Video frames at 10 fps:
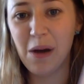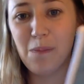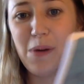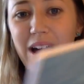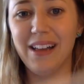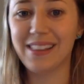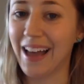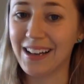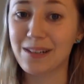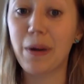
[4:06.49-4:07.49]
but
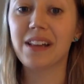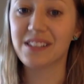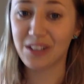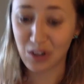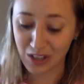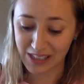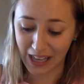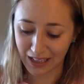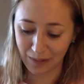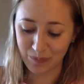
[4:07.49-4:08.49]
that depends on your
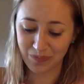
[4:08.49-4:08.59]
aesthetic.